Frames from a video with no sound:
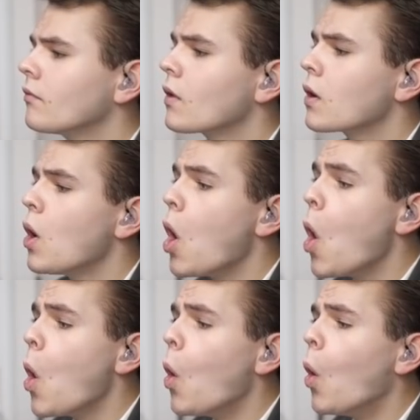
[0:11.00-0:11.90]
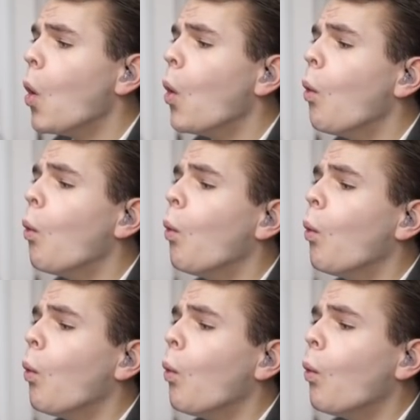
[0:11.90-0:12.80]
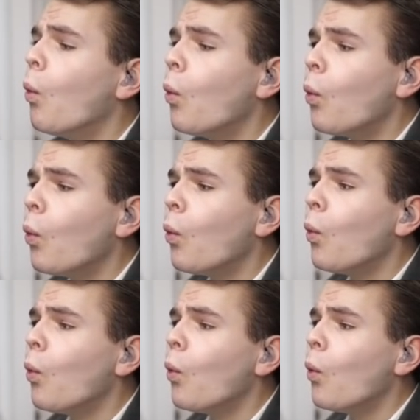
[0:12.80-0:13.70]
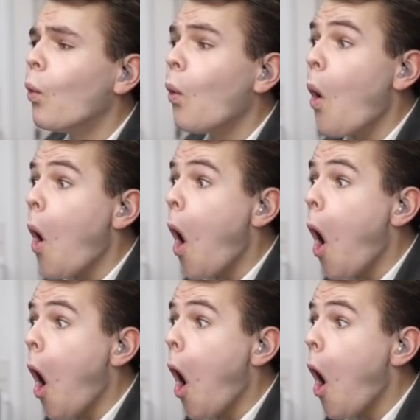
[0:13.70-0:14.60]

[no speech]